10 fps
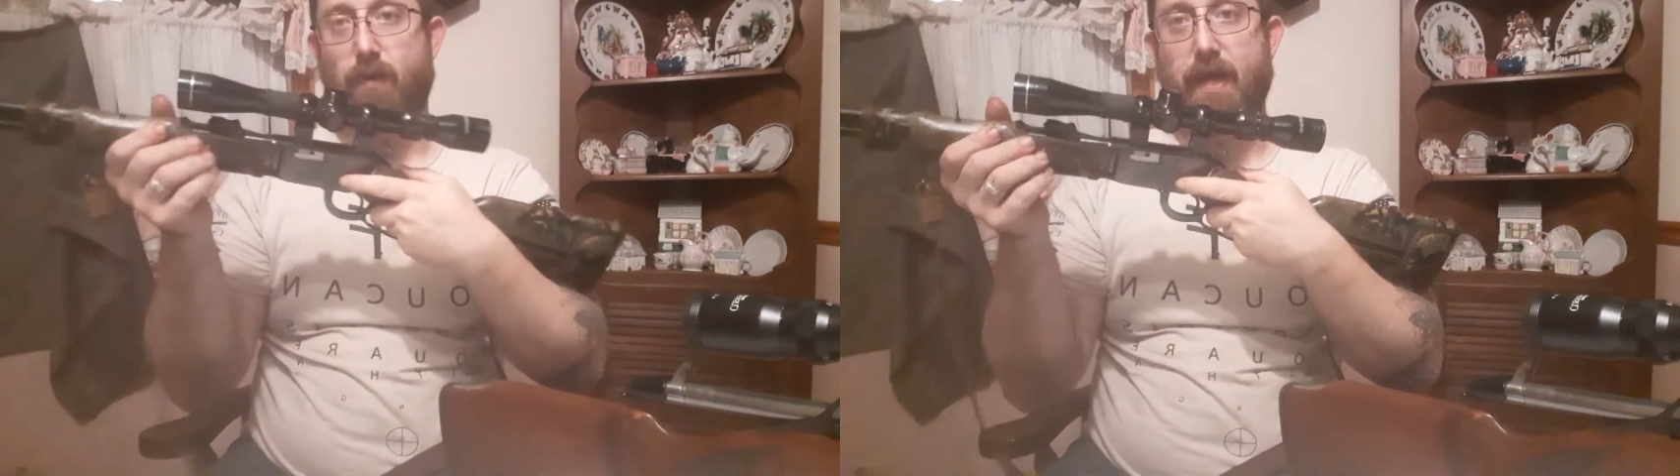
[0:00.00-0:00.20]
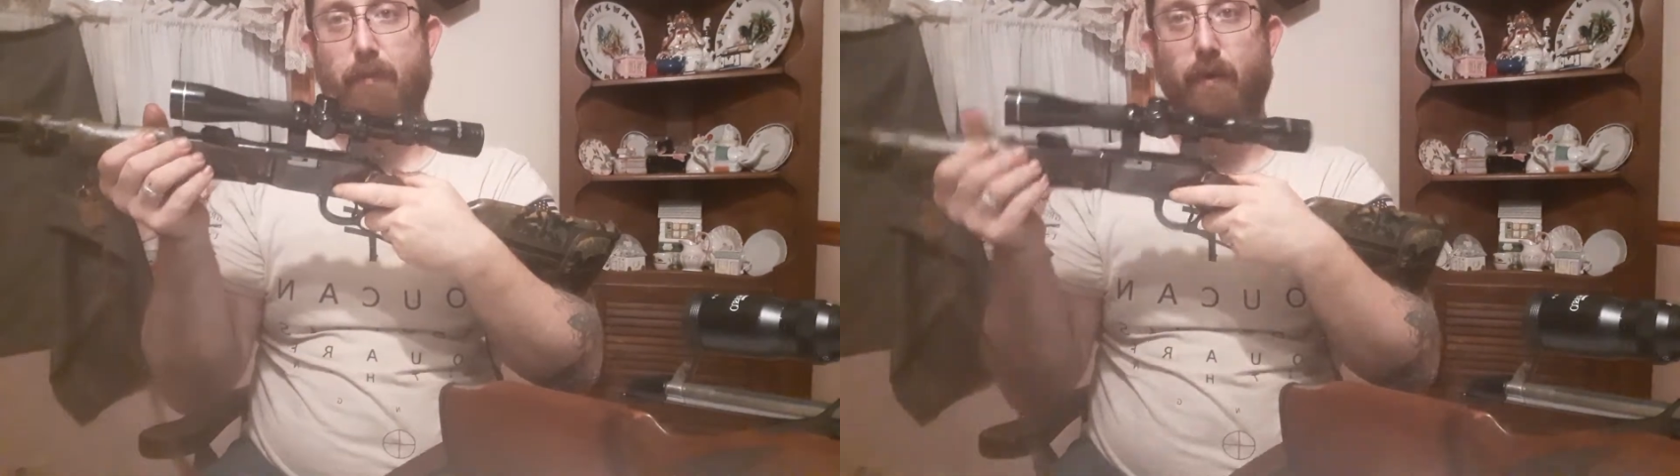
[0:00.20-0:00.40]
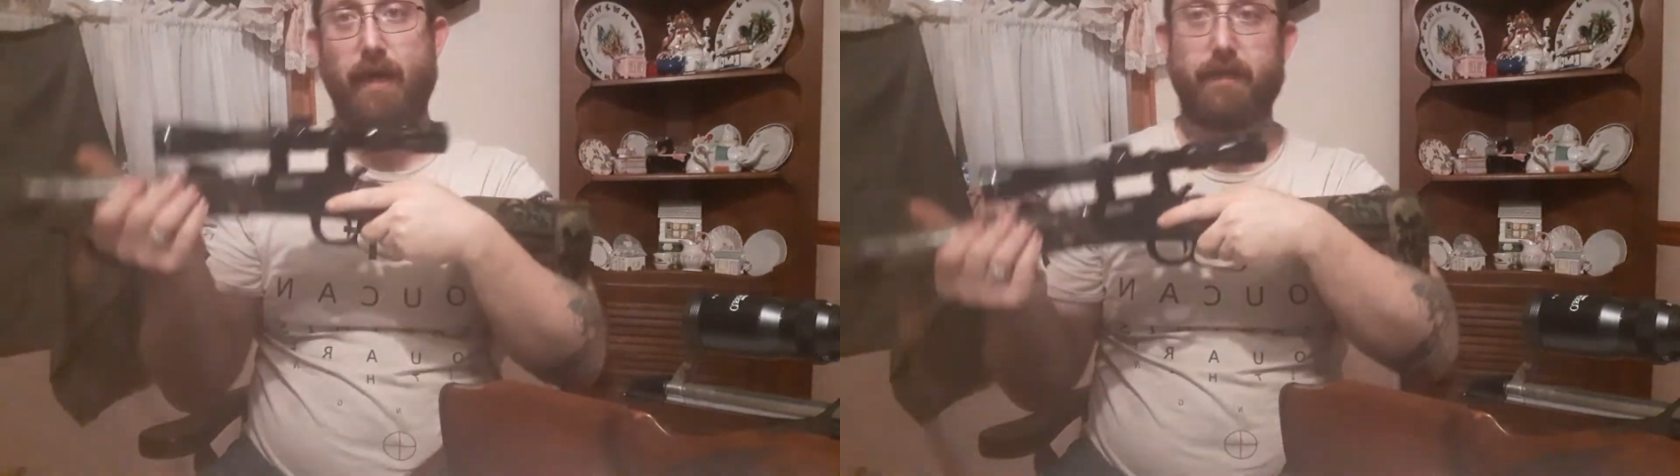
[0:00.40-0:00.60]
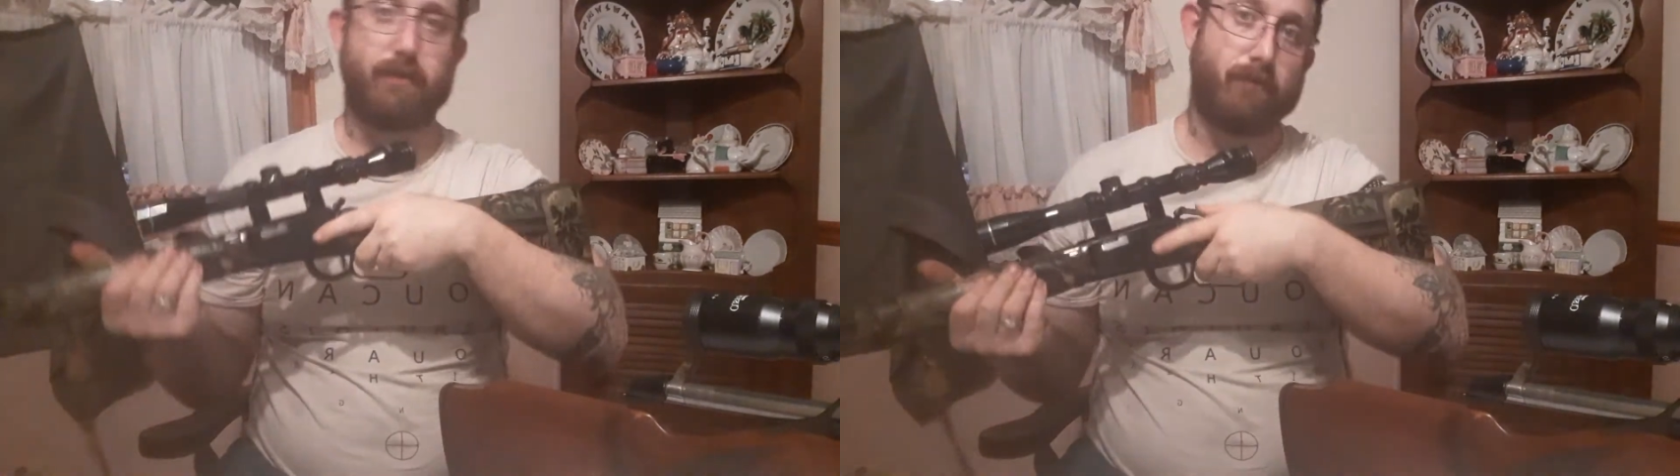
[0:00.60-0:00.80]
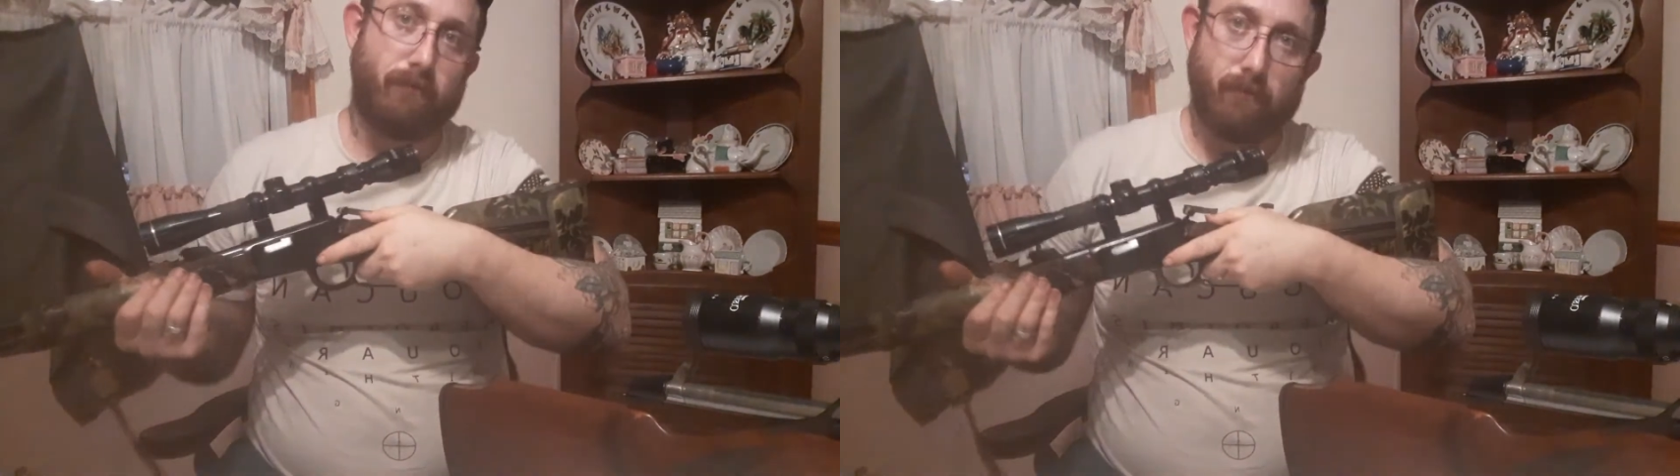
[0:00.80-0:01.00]
cowboy
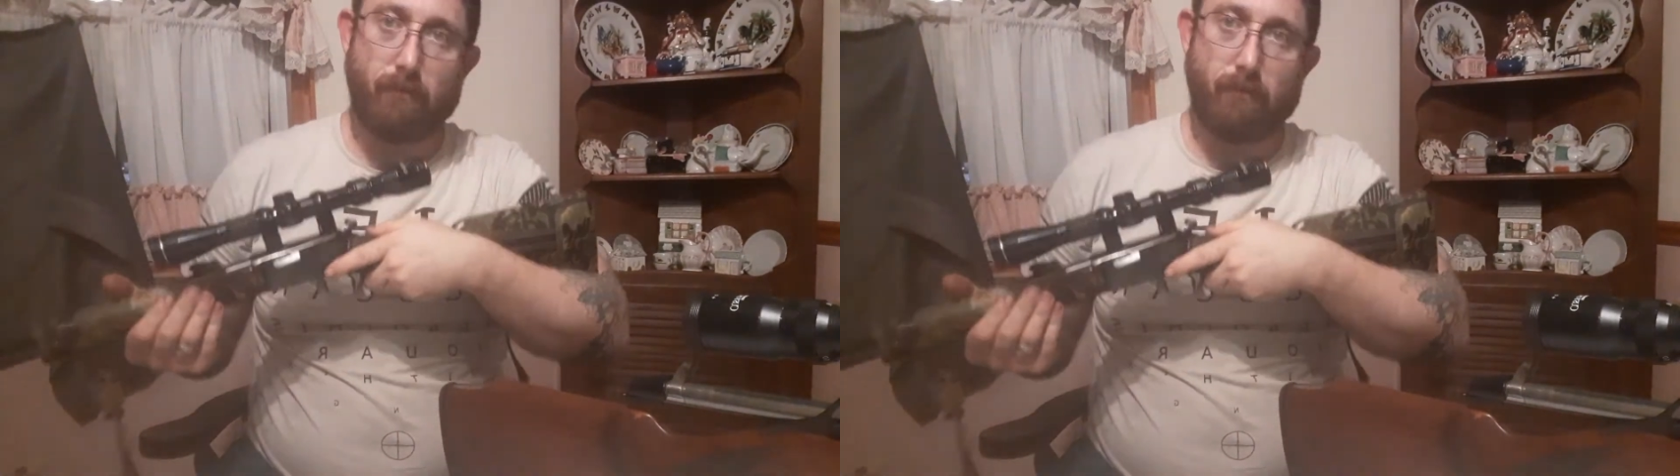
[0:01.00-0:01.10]
action.